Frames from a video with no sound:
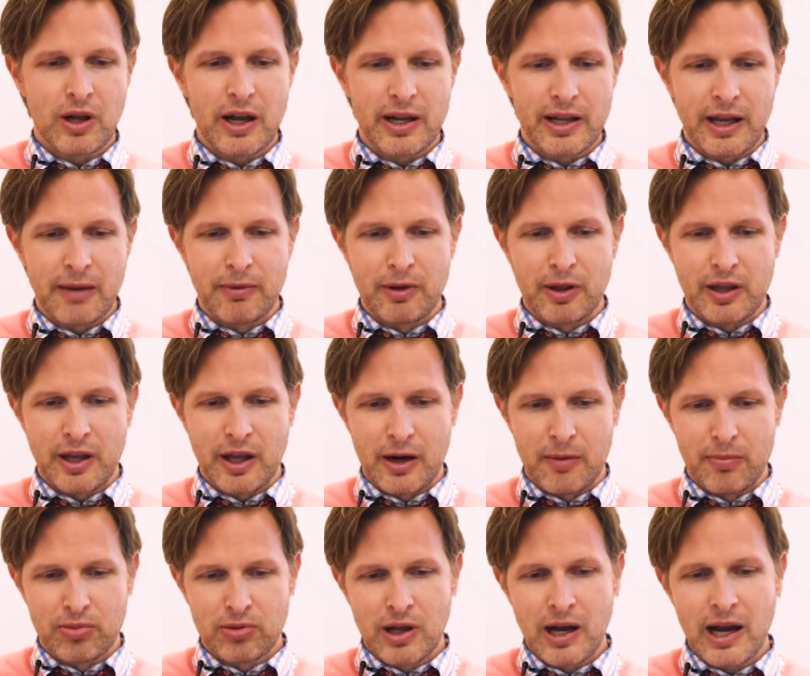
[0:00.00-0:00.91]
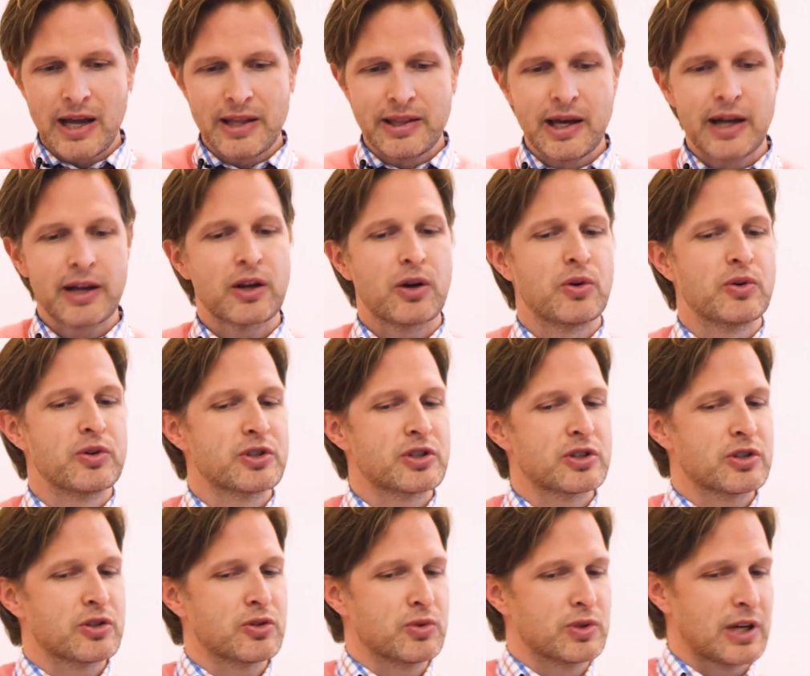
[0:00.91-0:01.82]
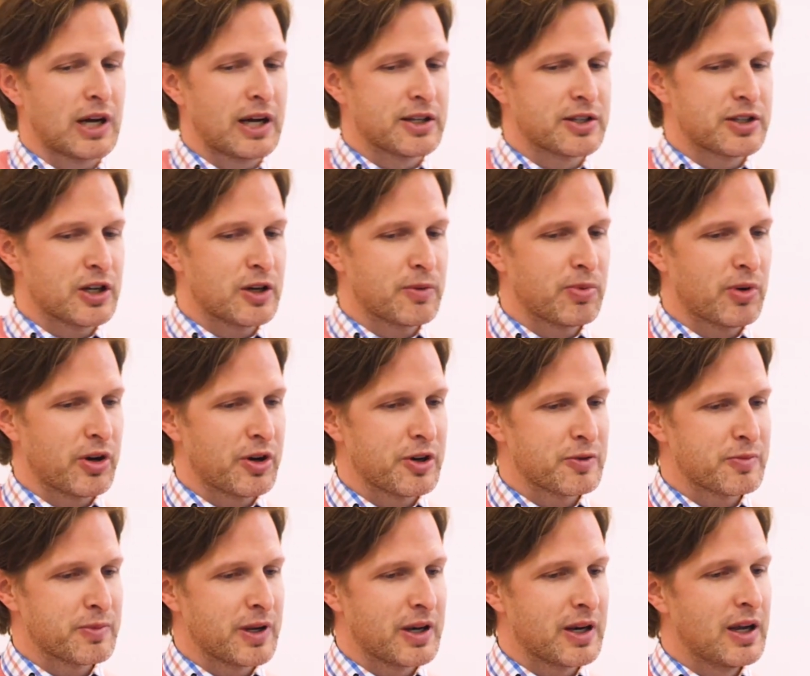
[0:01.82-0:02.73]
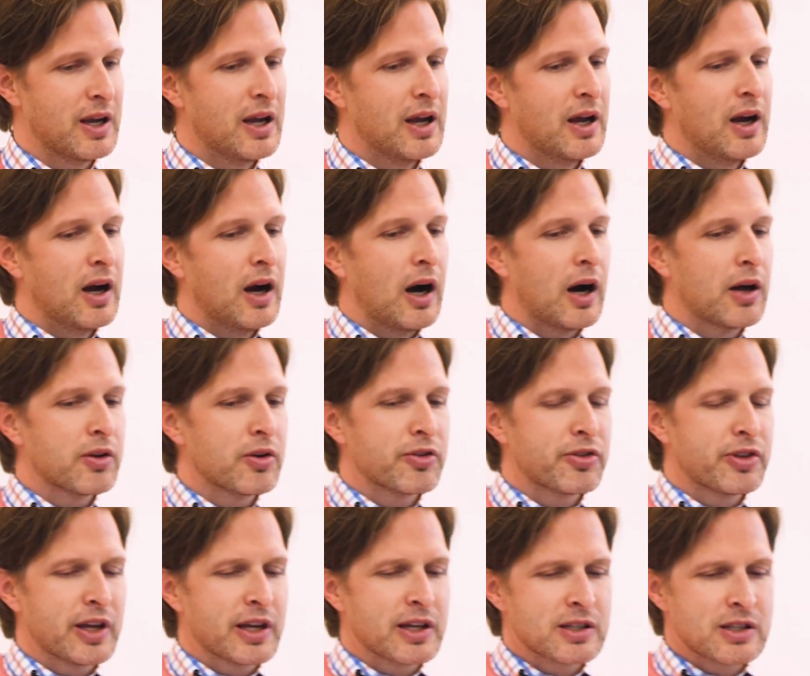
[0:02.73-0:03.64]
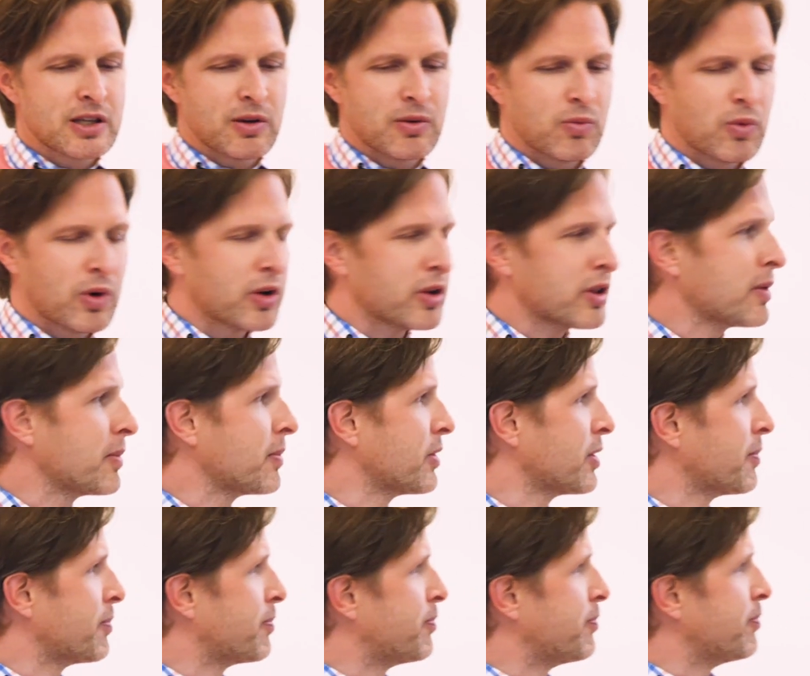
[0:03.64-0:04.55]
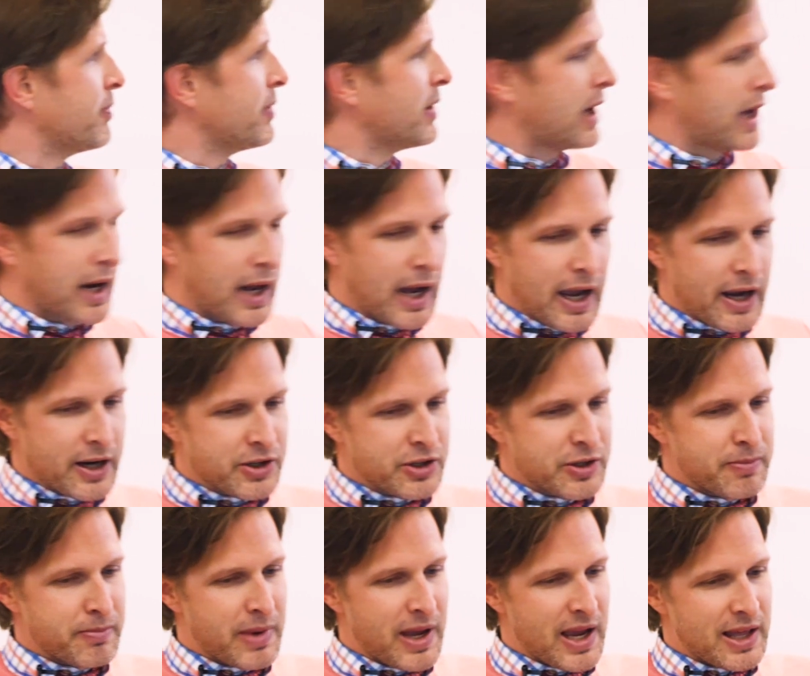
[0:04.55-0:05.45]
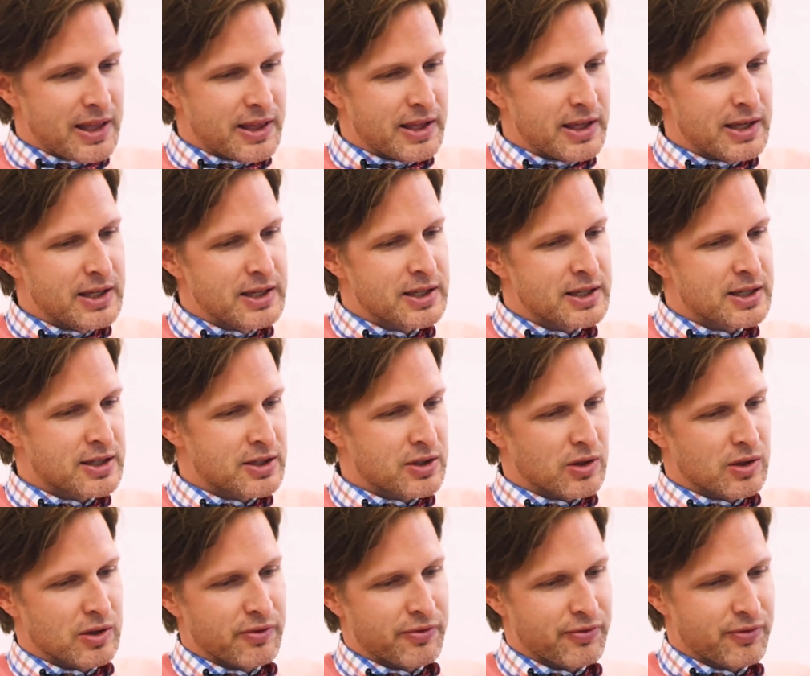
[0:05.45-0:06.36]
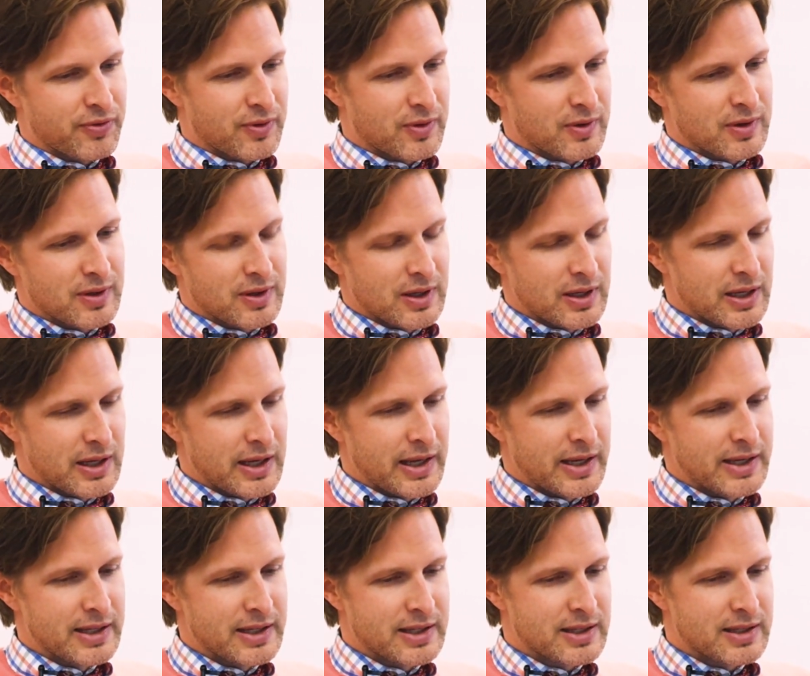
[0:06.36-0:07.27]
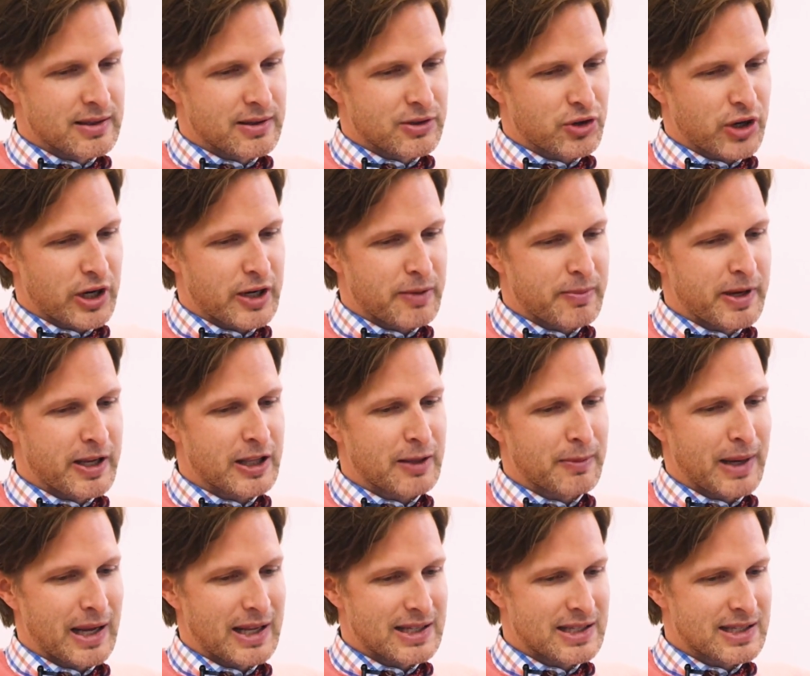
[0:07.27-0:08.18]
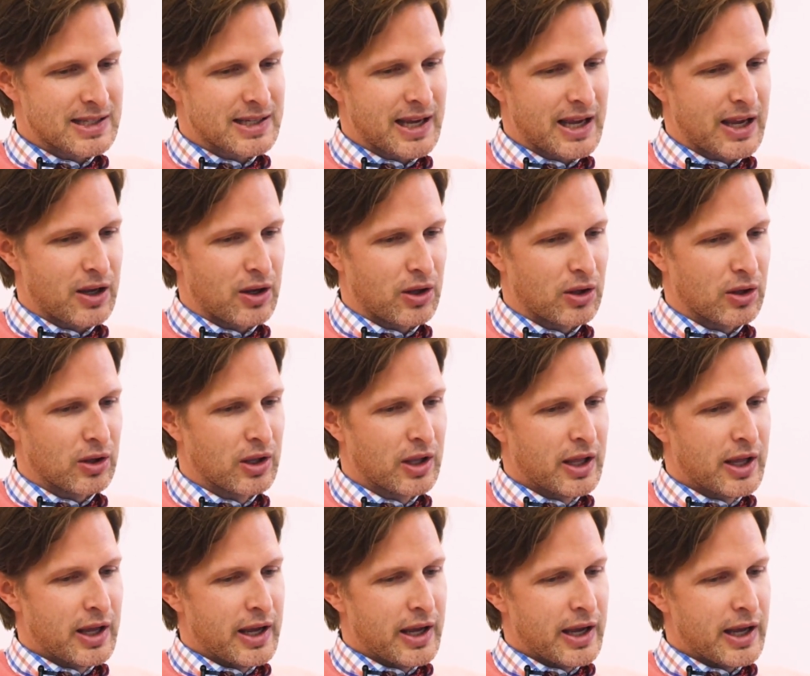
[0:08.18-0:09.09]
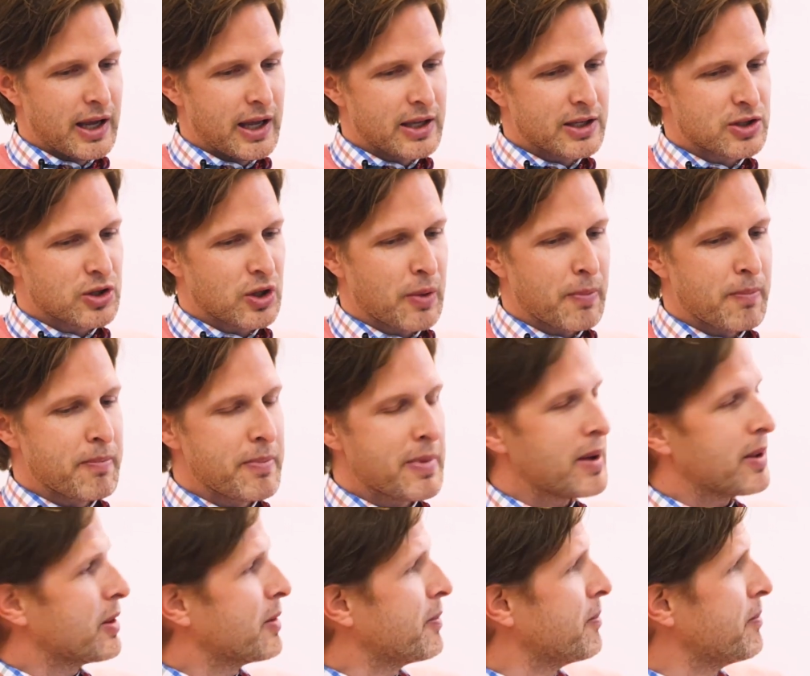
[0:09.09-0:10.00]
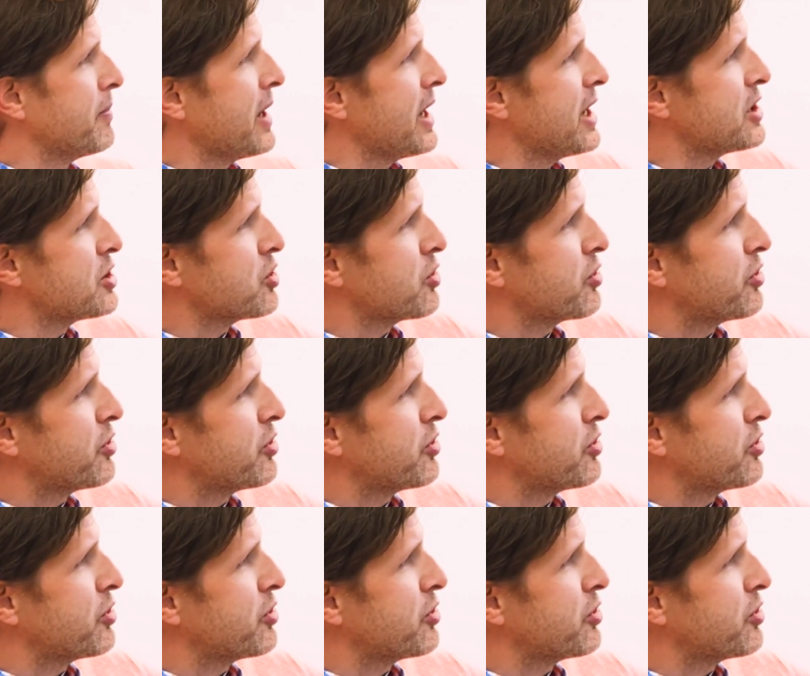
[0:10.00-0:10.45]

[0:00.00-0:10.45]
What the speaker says: get applied. That goes to ta'zir punishment. Other things that, what are and I actually made these sort of try to make them at scale. So the major